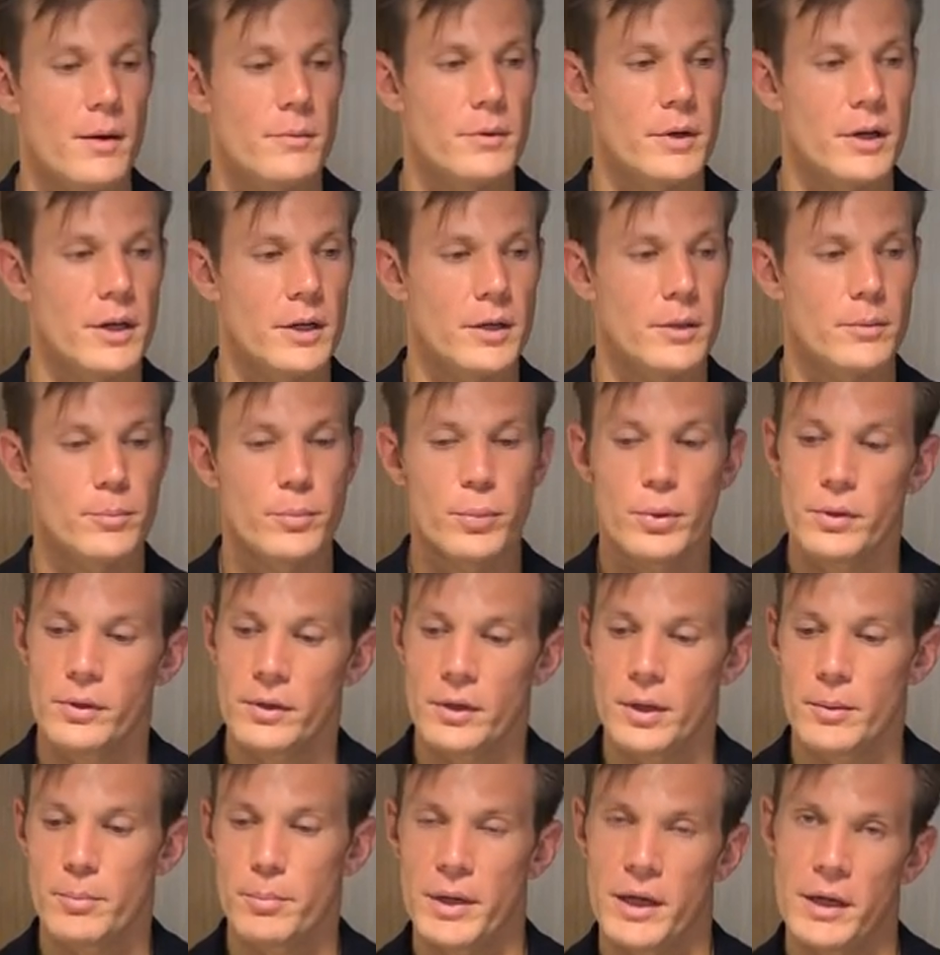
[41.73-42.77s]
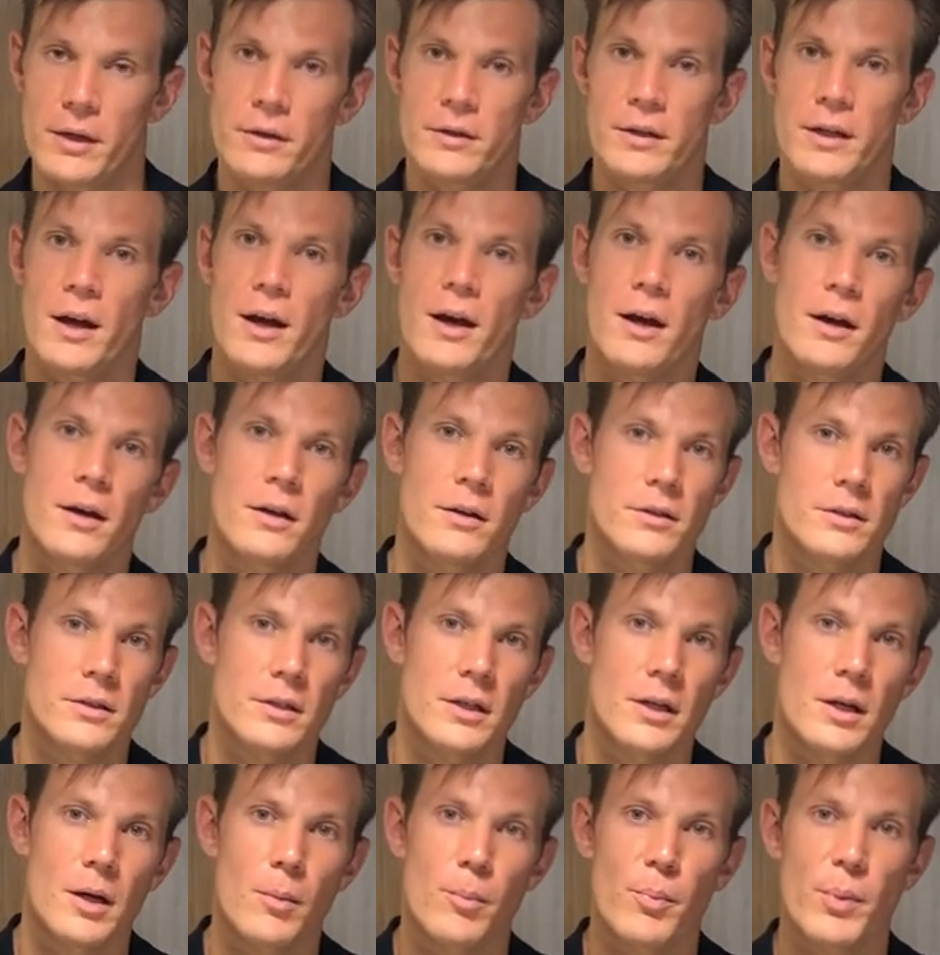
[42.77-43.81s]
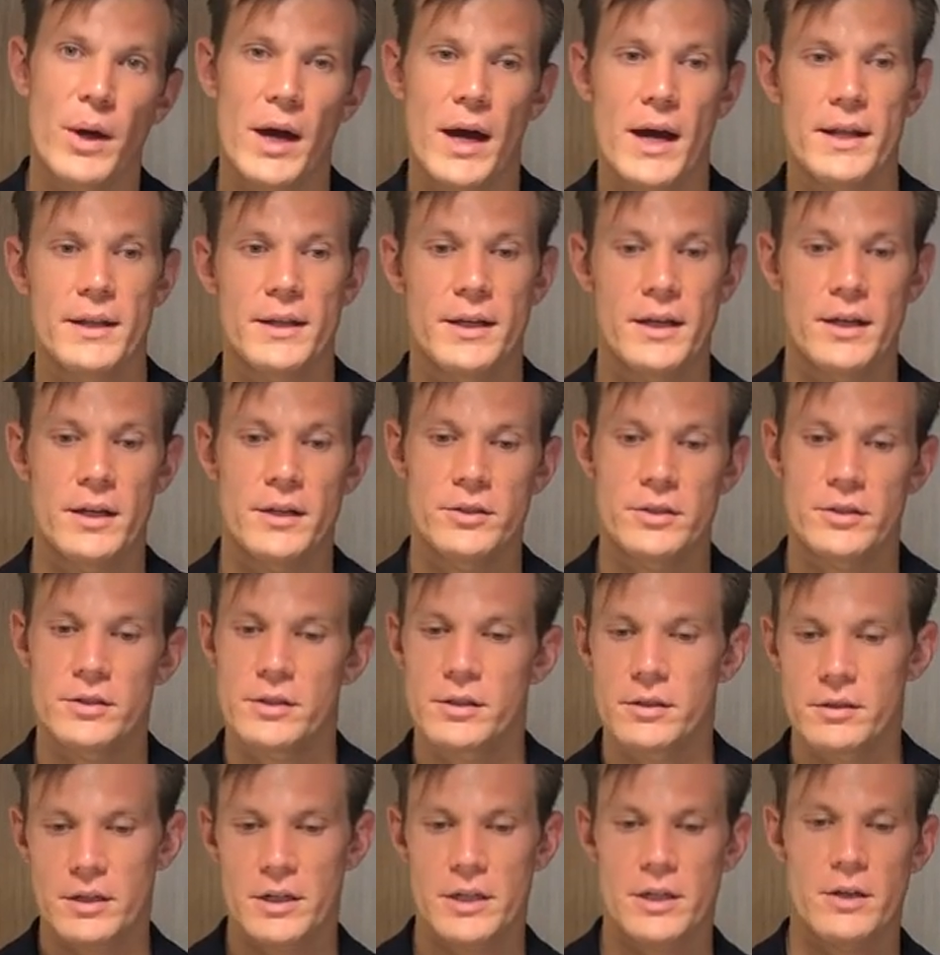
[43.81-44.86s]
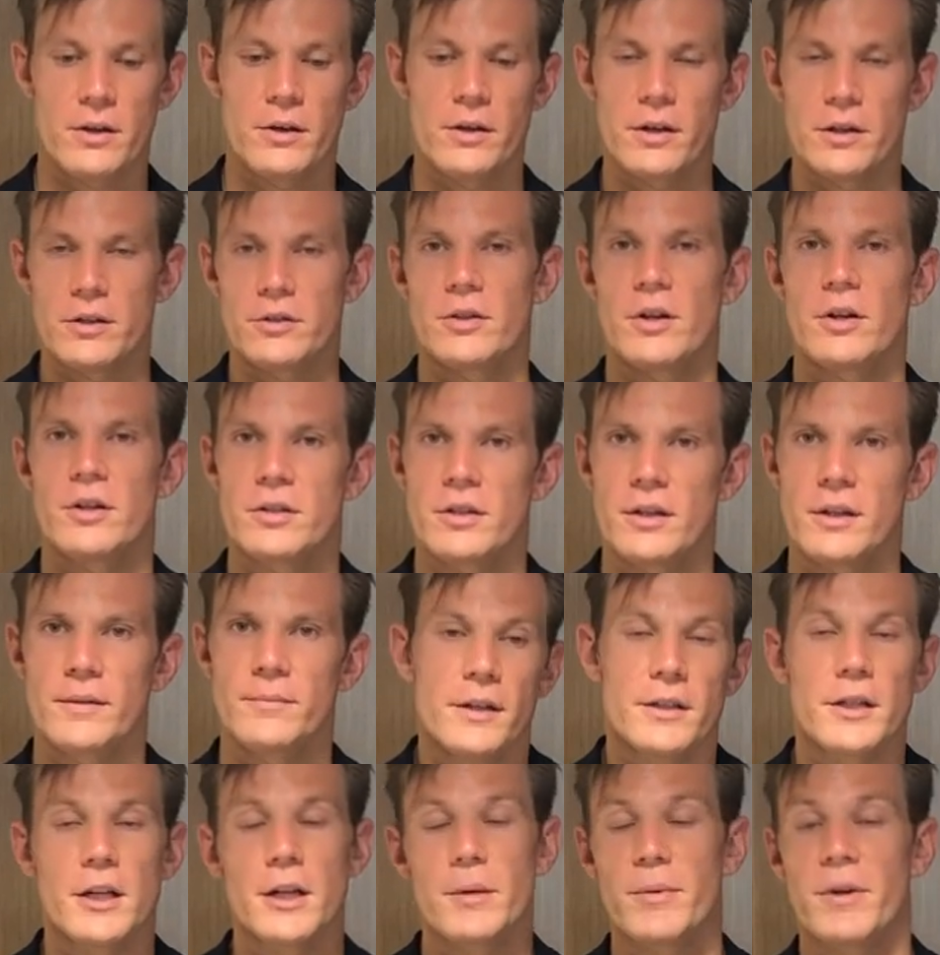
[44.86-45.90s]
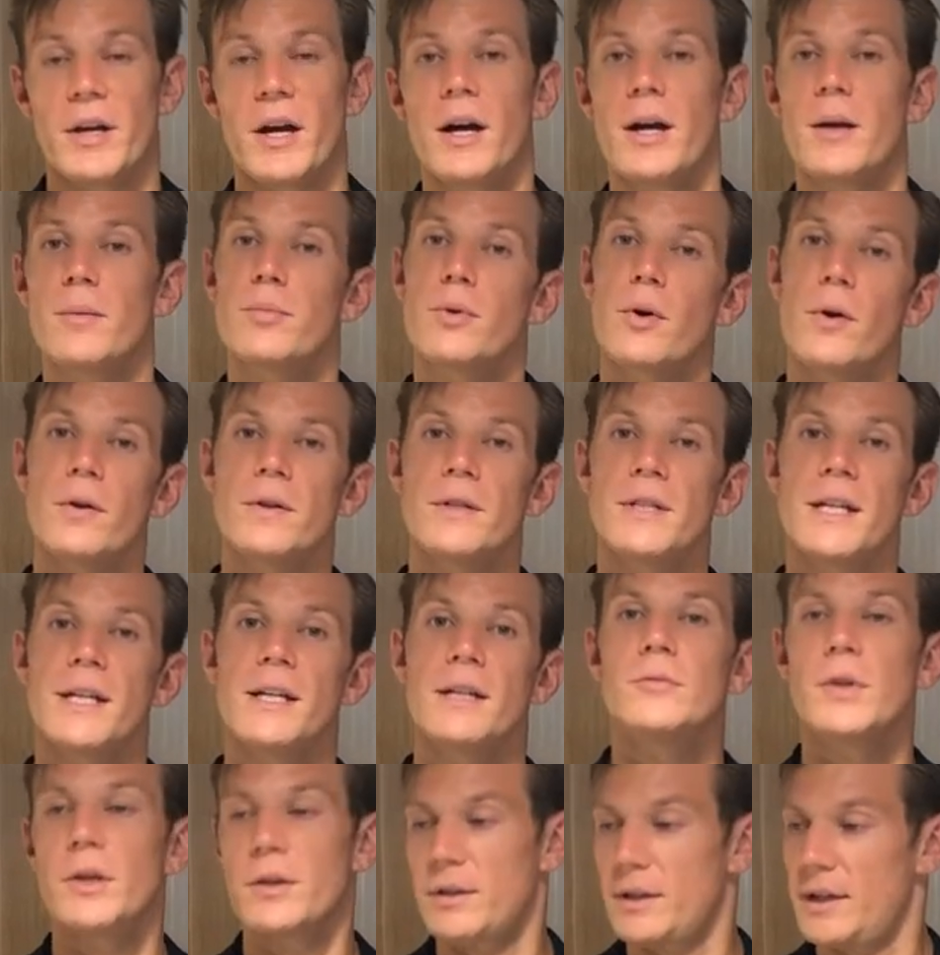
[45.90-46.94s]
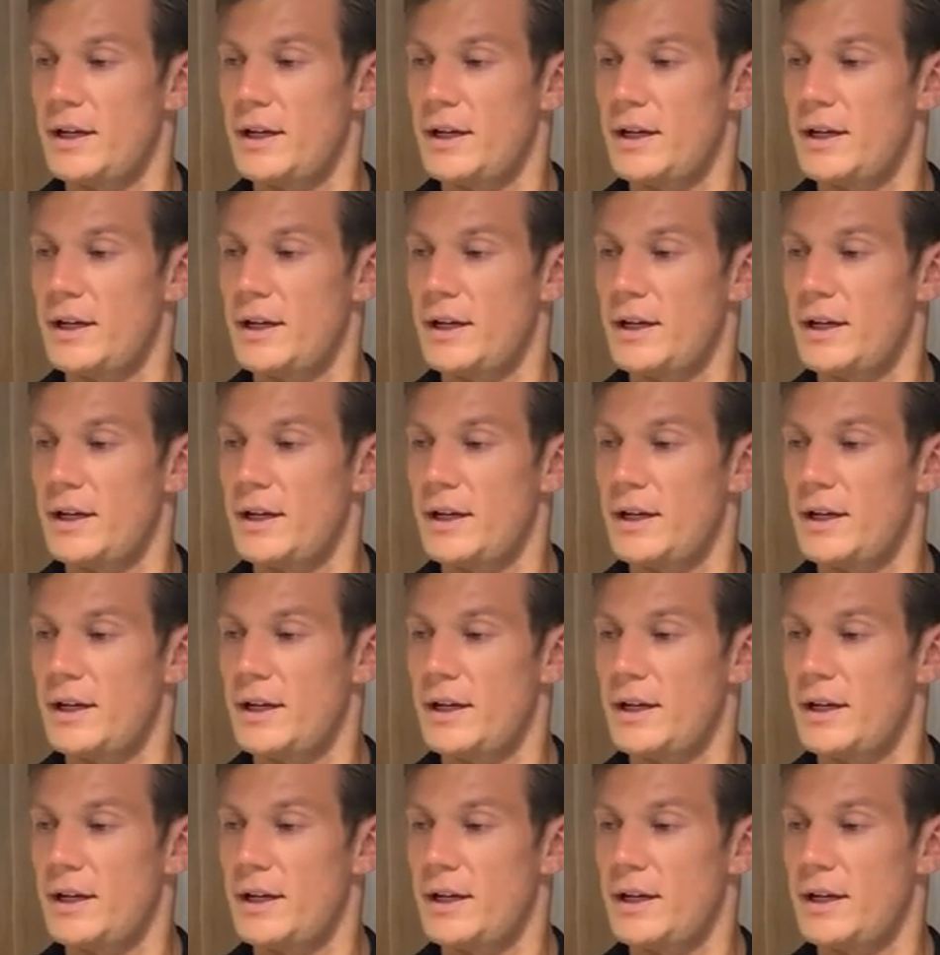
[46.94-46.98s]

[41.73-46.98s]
We're gonna put a pico de gallo on top and then just a Greek yogurt dressing. It's gonna be high in protein, low in